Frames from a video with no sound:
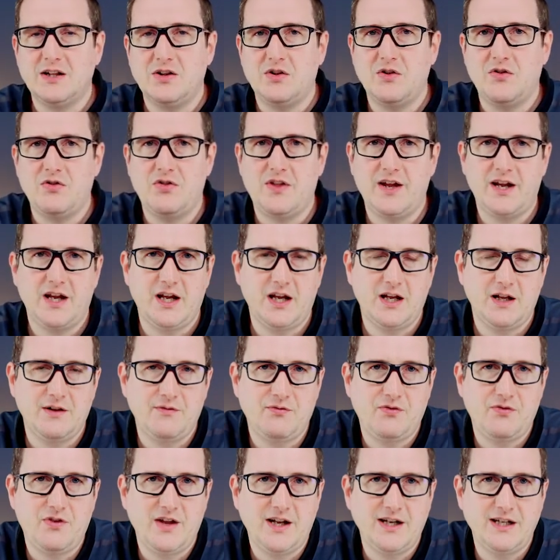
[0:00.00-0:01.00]

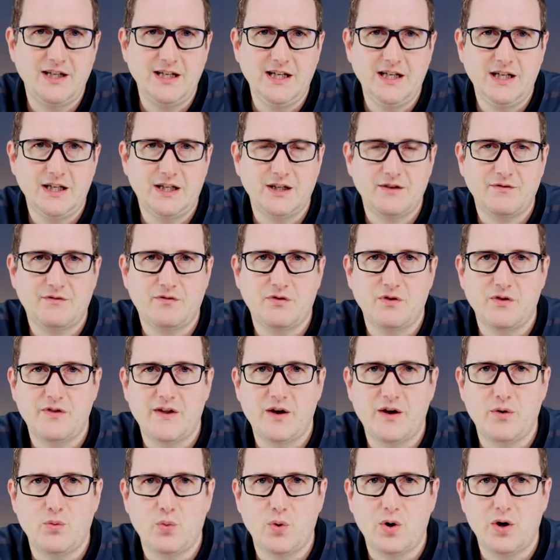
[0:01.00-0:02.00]
they need for
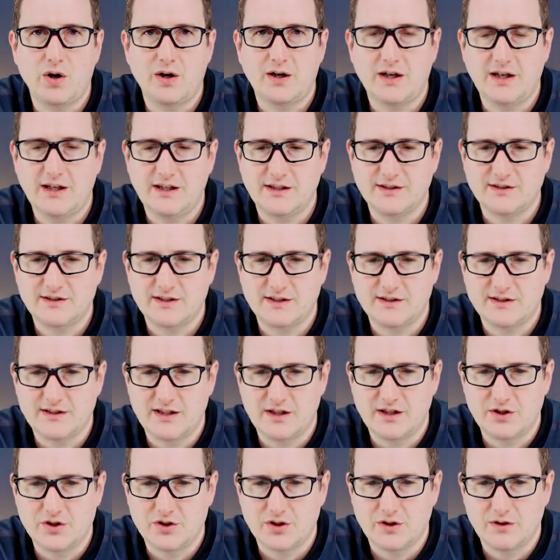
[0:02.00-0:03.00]
their work is
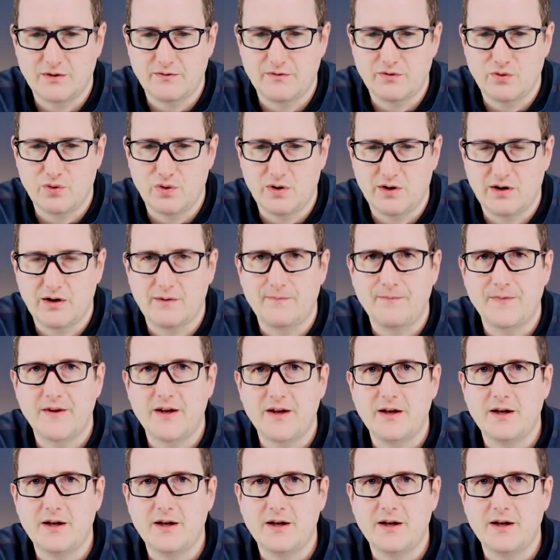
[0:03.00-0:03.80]
essential for